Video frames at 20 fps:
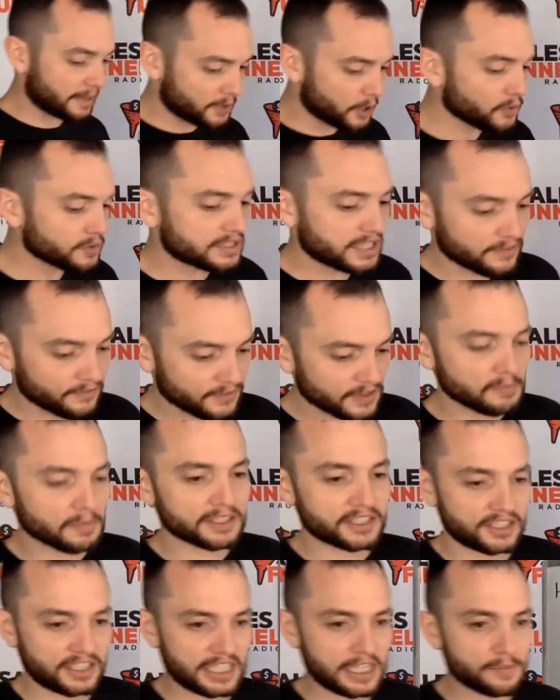it, I'm going
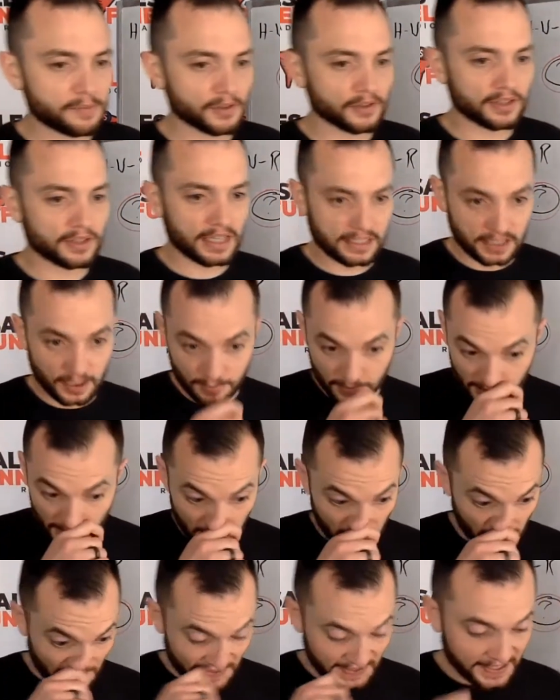definitely much deeper than I
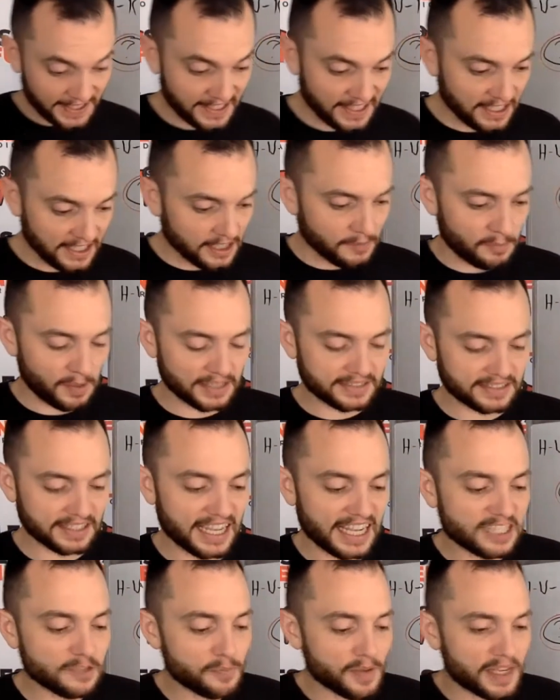typically would,
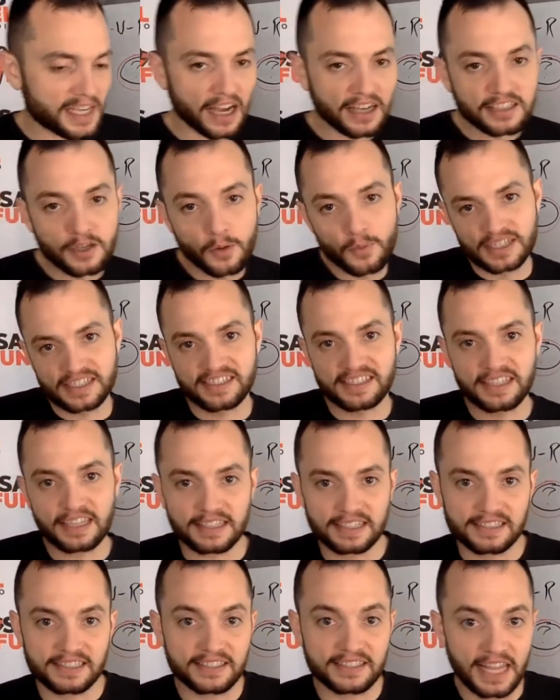but it's because I want to
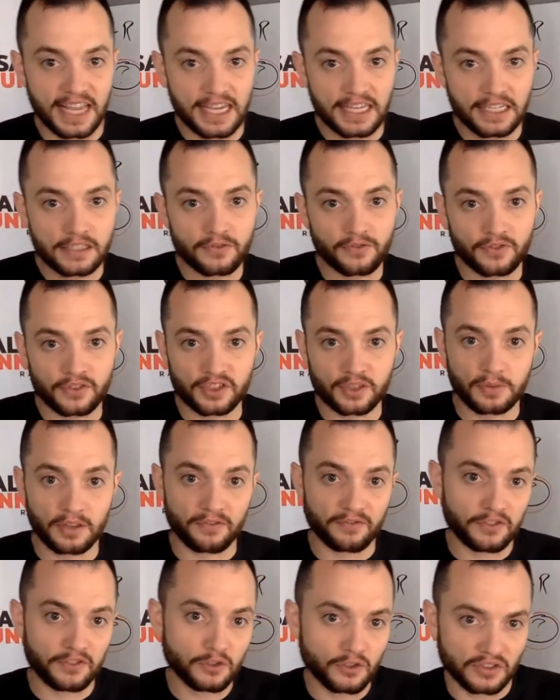set the stage for
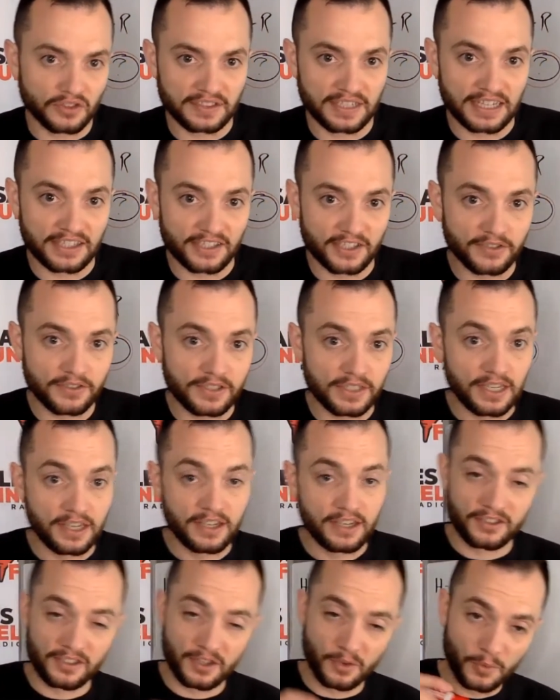some of the future
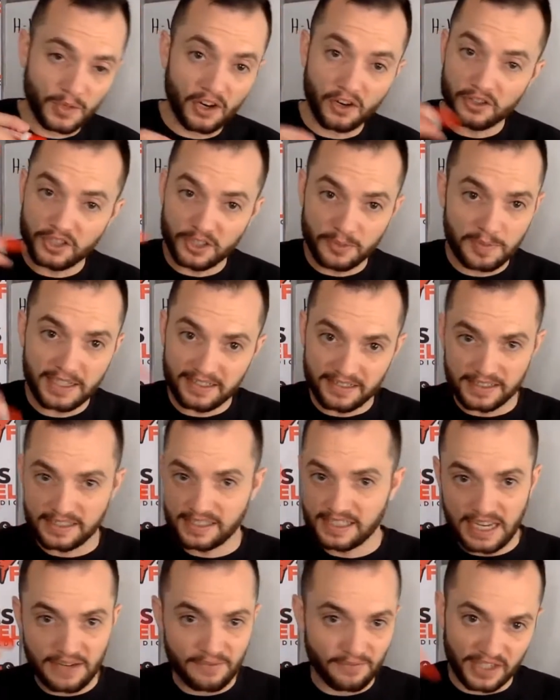sessions so that we all speak
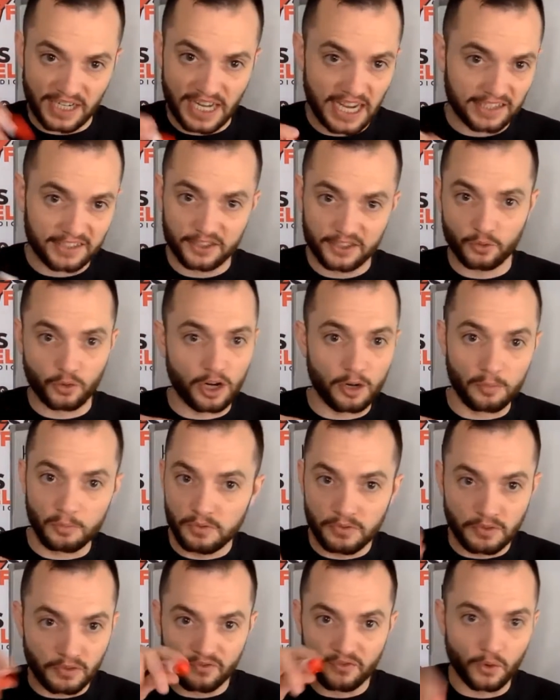in the same vernacular, we're
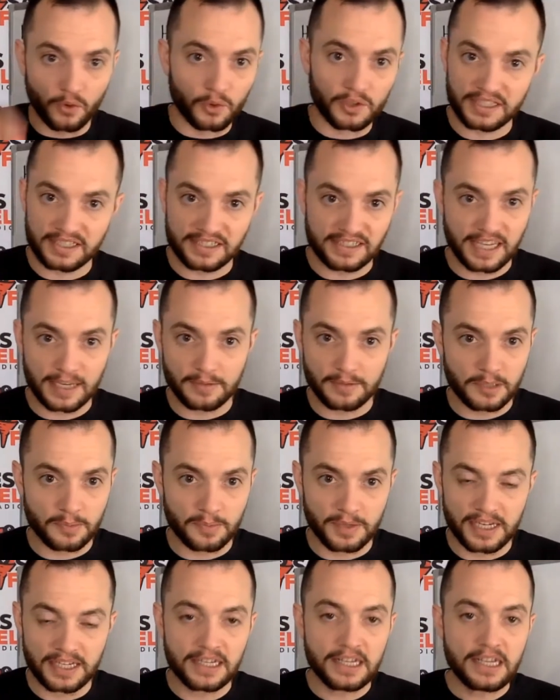all moving forward at the
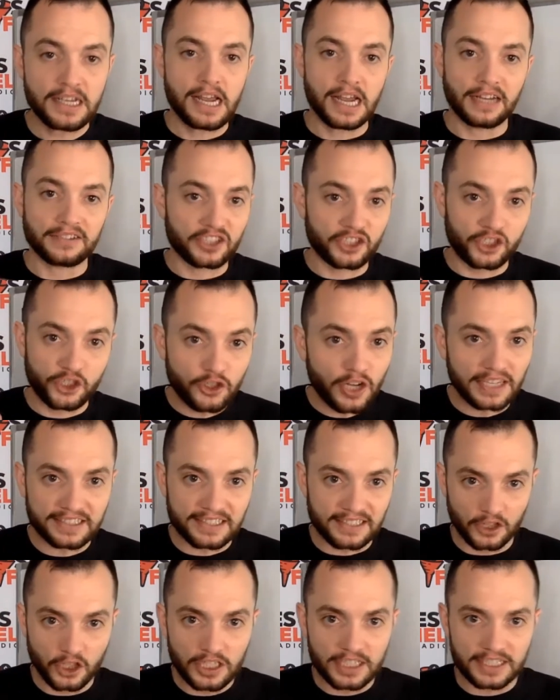same speed, and so that you
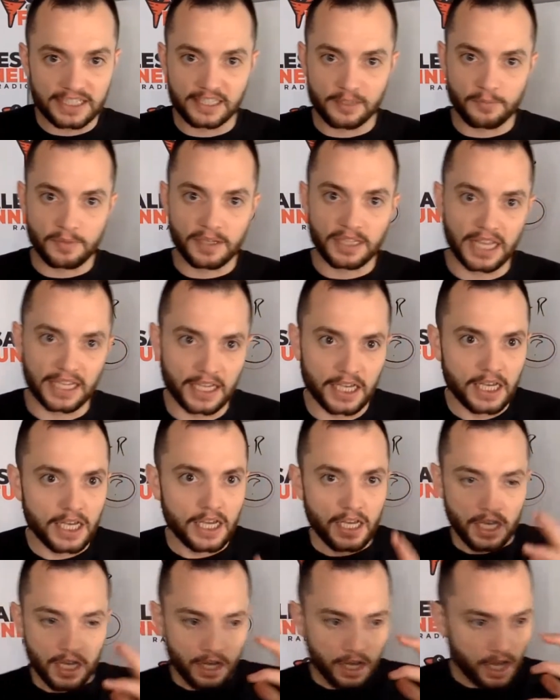guys can look at this and be
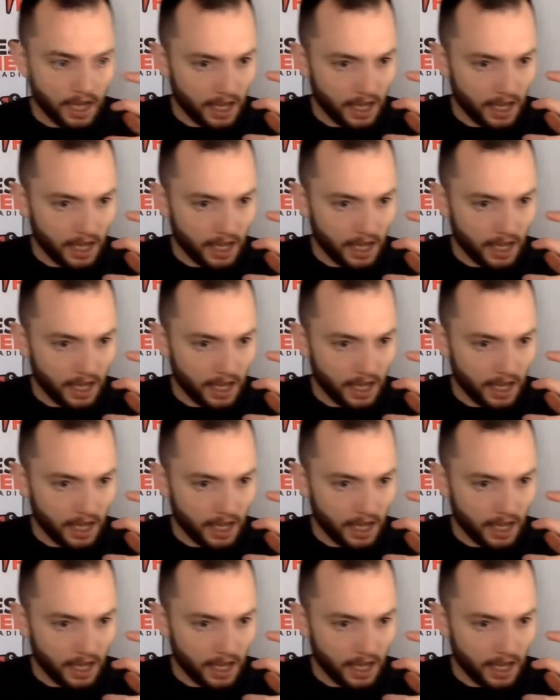like,